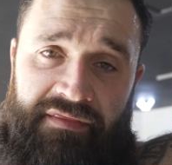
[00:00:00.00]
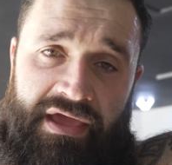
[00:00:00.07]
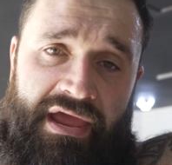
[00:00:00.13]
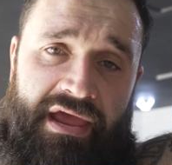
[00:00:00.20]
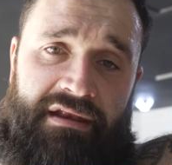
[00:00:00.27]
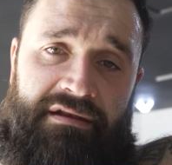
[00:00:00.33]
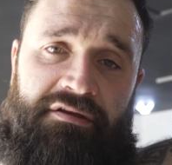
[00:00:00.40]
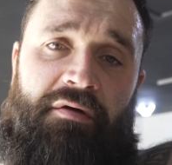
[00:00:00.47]

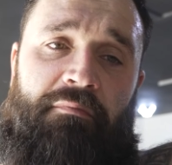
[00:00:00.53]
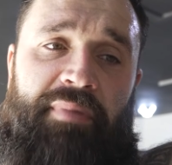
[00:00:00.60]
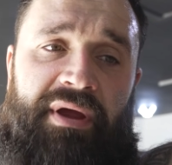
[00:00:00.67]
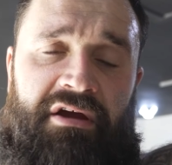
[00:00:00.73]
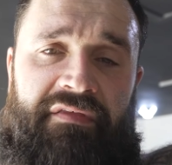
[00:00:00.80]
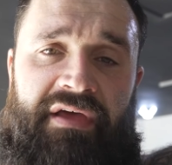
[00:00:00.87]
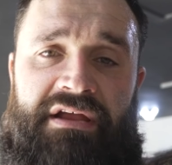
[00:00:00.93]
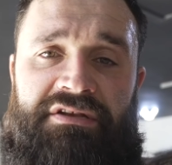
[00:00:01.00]
then
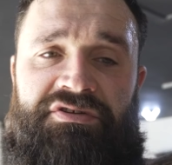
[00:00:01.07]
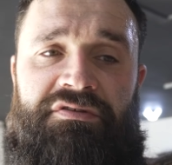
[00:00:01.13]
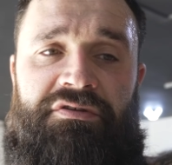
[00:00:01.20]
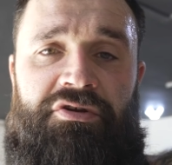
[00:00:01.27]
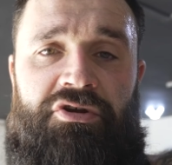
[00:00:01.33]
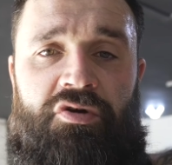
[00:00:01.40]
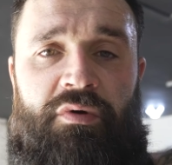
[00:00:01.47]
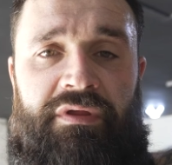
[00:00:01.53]
compare that to
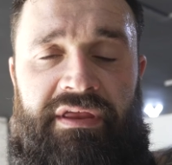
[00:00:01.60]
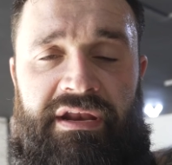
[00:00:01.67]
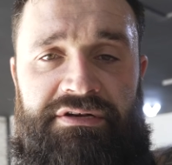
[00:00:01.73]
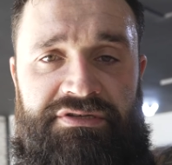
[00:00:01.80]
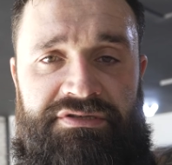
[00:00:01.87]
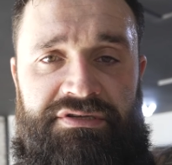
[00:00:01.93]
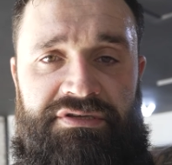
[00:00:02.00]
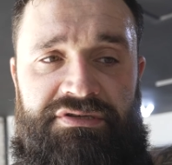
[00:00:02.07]
the new one that I
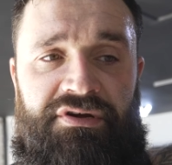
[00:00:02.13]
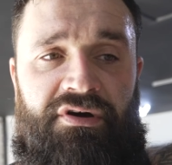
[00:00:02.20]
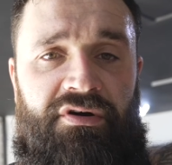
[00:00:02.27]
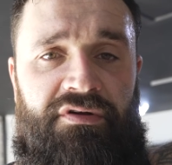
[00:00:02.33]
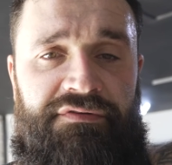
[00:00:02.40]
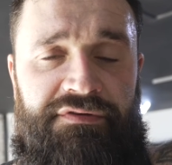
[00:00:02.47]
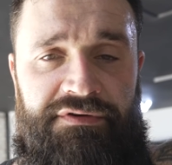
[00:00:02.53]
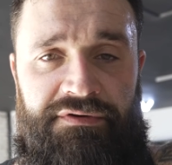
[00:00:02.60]
just
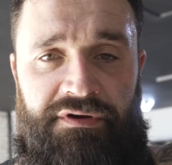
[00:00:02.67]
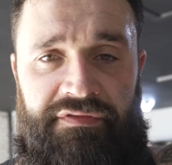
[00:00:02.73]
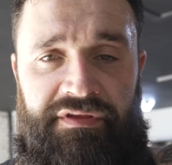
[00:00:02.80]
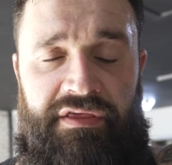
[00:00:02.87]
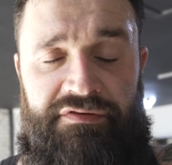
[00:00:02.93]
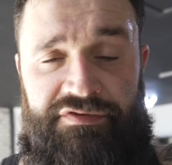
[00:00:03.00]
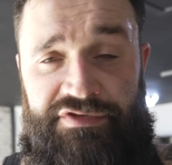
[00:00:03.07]
installed on the other